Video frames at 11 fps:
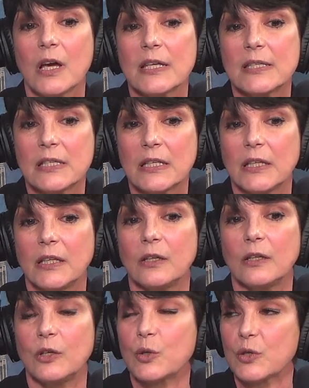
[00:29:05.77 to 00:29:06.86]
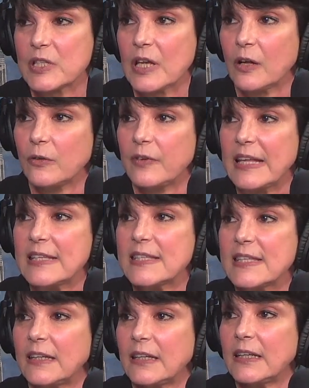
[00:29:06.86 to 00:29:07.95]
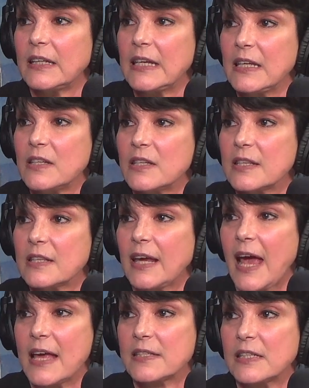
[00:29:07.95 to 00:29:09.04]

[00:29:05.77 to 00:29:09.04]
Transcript: a scene yourself and sending it in to the cast.